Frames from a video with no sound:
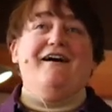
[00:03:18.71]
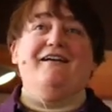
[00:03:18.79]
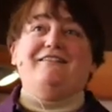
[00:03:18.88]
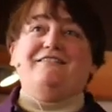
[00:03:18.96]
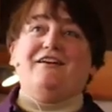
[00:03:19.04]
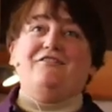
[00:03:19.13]

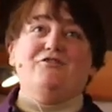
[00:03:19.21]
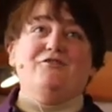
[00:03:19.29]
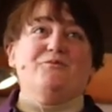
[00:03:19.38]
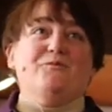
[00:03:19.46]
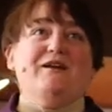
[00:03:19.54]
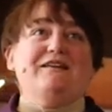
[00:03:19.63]

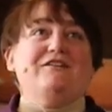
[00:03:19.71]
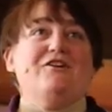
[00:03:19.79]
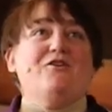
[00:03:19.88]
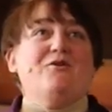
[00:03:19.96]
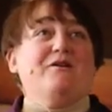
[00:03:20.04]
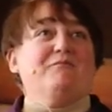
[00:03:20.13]
southern
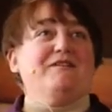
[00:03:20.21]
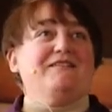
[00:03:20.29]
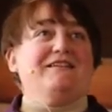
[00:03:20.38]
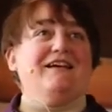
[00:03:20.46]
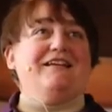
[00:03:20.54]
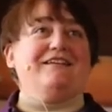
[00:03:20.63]
window and was
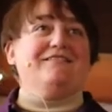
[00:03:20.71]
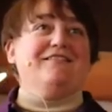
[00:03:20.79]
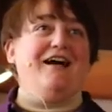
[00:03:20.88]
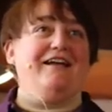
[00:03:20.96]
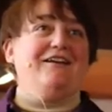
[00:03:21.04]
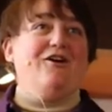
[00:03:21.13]
getting
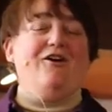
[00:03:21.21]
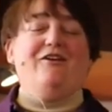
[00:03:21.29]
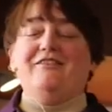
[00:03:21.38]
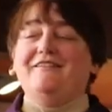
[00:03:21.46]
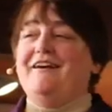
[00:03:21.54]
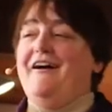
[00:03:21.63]
light
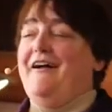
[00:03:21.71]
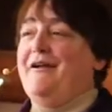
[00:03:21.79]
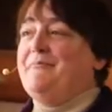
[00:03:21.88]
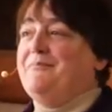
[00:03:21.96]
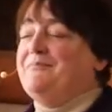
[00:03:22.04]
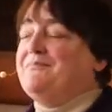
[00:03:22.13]
all the
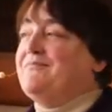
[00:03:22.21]
time.